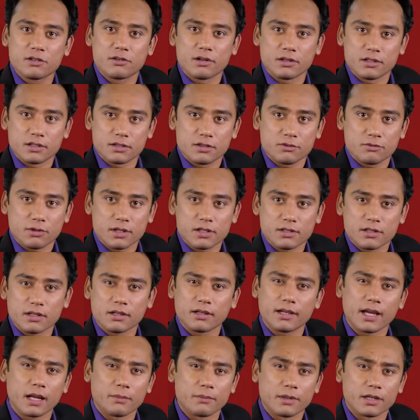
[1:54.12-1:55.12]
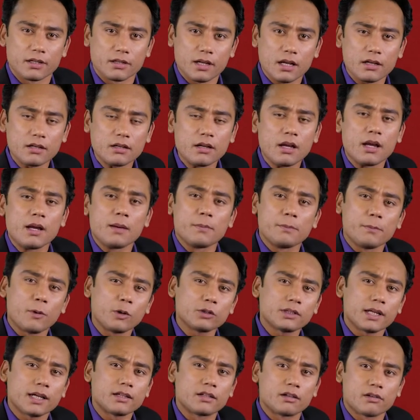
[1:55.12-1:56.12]
registration can be done
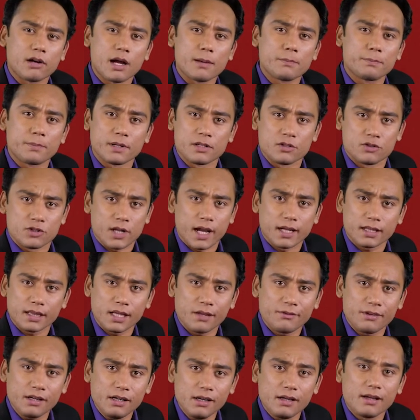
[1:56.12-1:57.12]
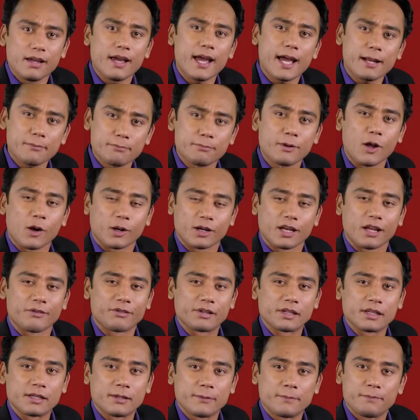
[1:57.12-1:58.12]
both at Gram Panchayat level and block
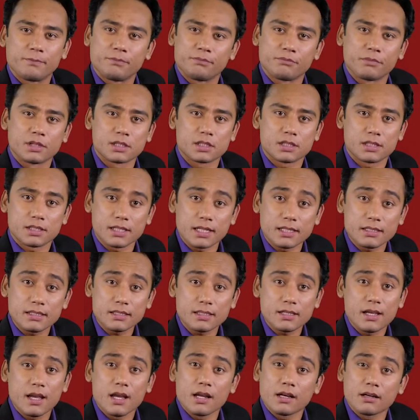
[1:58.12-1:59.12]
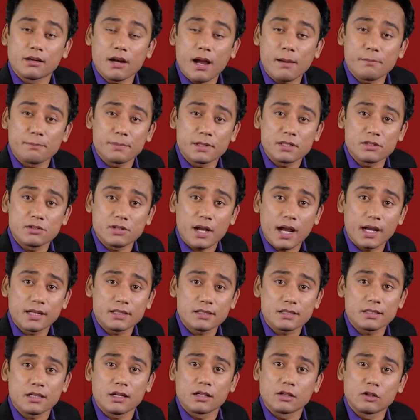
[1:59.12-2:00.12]
level. But since Gram
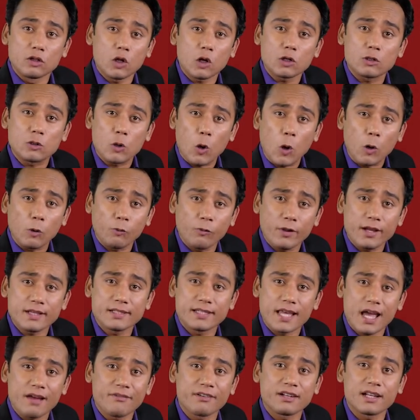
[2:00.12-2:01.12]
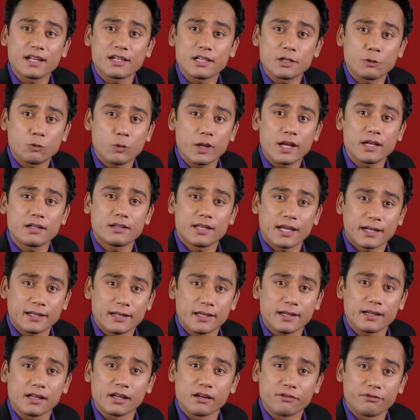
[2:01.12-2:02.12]
Panchayats not always have an adequate
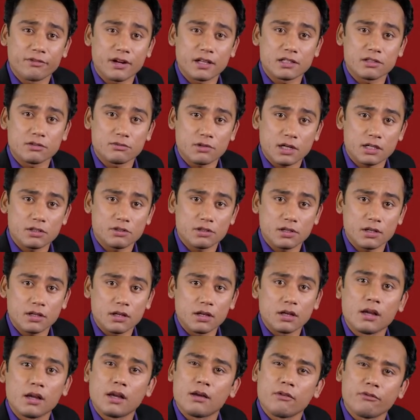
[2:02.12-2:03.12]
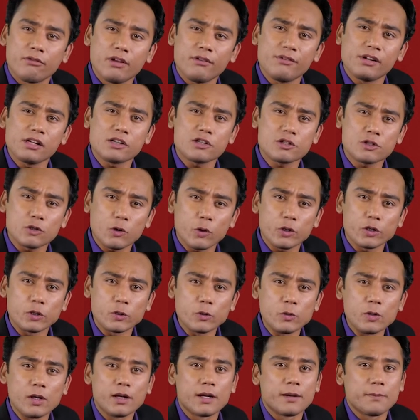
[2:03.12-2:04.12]
technical infrastructure, we will show
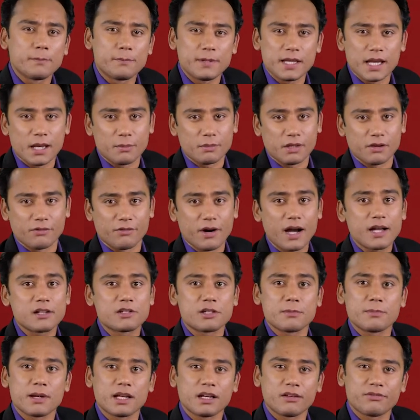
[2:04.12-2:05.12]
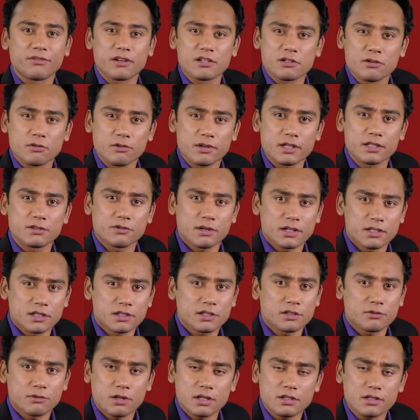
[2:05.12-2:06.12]
you PMAY-G beneficiaries
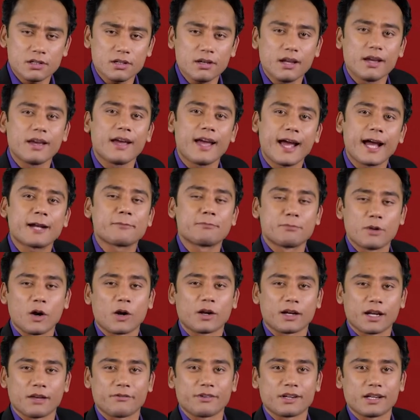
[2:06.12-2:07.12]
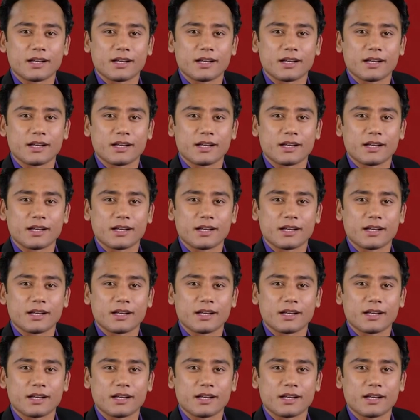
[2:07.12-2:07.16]
registration at block level.